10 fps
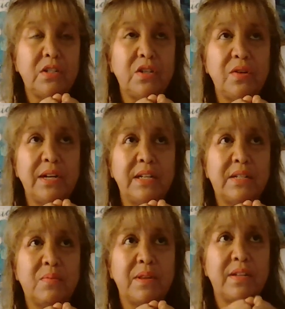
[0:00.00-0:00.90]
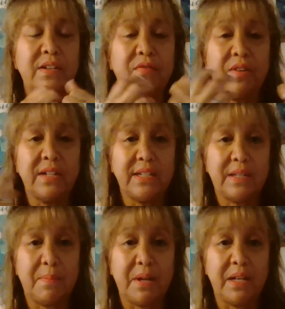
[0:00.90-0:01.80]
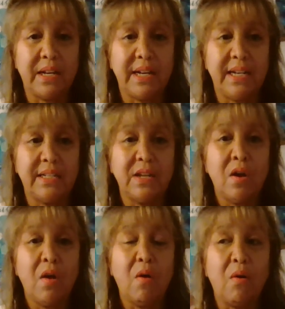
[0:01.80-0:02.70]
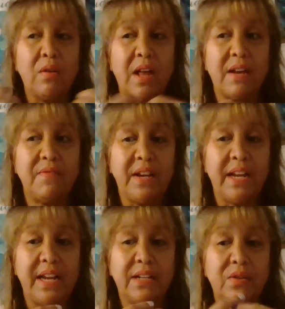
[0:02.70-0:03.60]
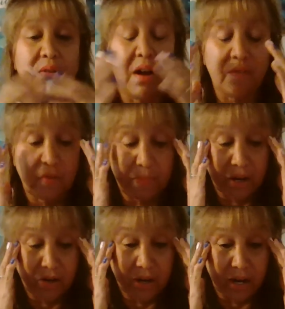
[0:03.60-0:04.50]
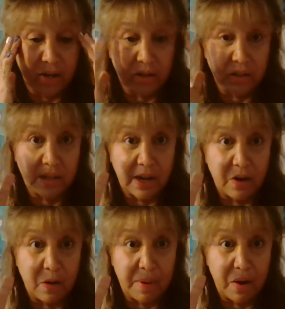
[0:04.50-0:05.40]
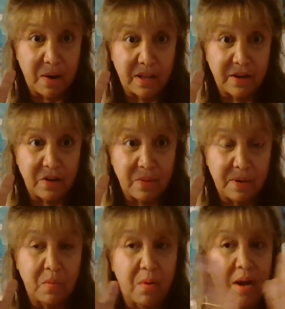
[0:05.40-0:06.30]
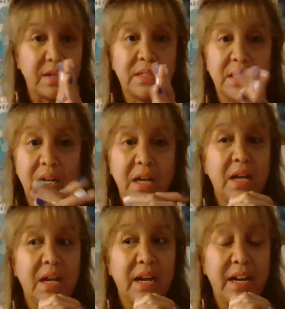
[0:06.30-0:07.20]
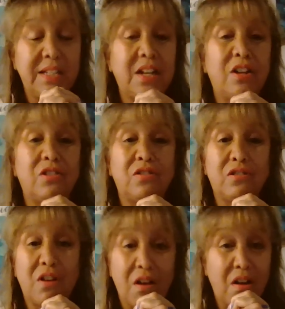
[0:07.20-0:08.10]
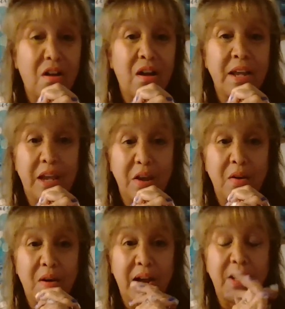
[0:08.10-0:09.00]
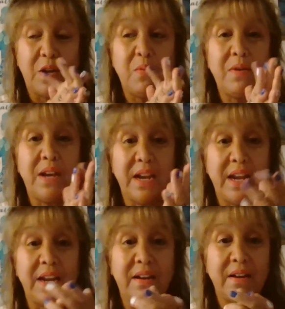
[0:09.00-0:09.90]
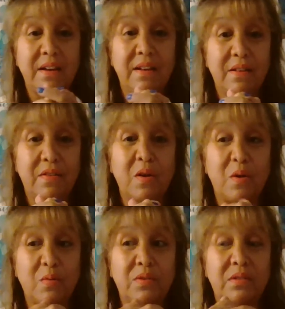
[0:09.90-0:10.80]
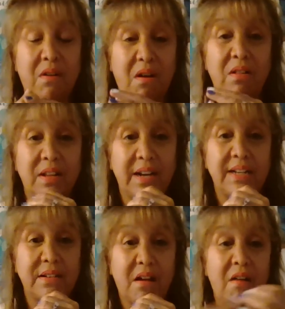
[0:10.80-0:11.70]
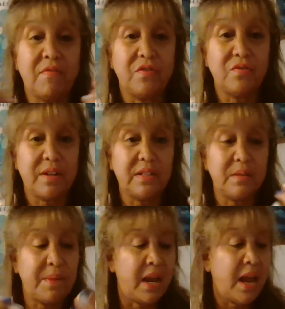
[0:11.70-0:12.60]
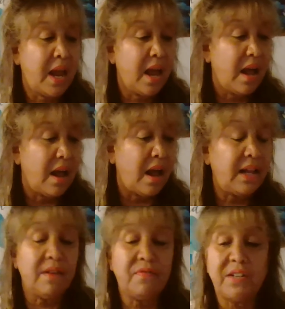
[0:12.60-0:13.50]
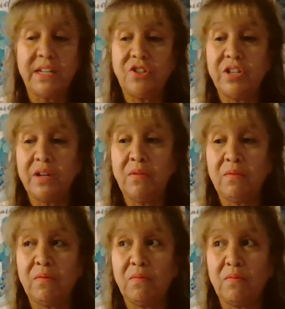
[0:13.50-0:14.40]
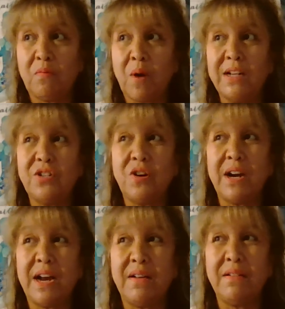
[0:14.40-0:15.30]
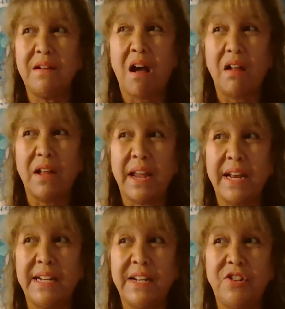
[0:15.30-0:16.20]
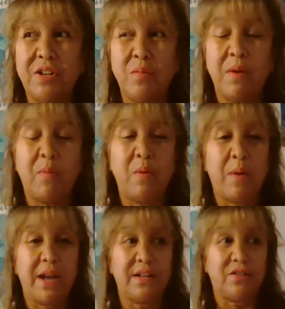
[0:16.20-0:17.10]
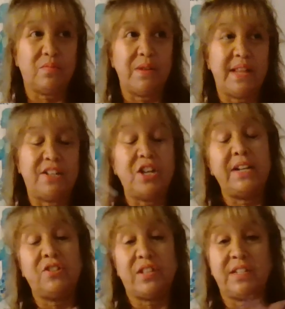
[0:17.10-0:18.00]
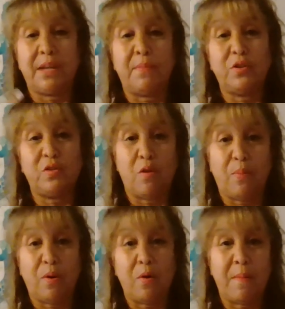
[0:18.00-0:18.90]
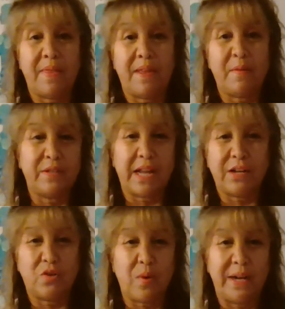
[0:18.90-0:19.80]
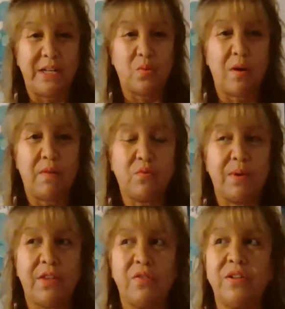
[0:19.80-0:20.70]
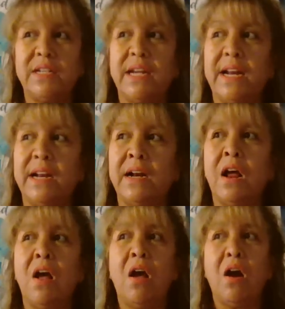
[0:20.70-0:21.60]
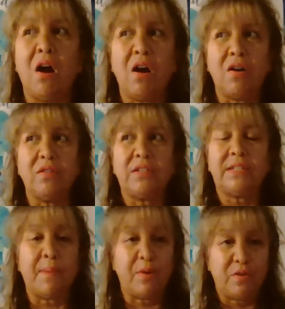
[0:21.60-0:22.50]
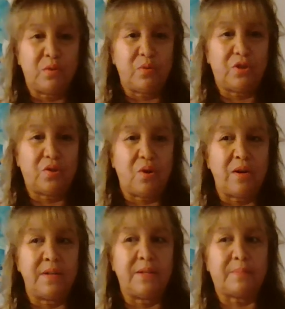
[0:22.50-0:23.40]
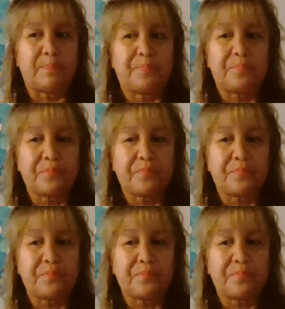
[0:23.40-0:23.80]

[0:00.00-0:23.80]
students with different disabilities or a lot of needs, or God forbid, you get the psycho parent that nobody wants. It's a long year and you need those holidays off. Trust me. I love teaching. Well, I started not liking teaching when they changed the summer school program. I think it was like 2012, 2013, and our summers were shortened.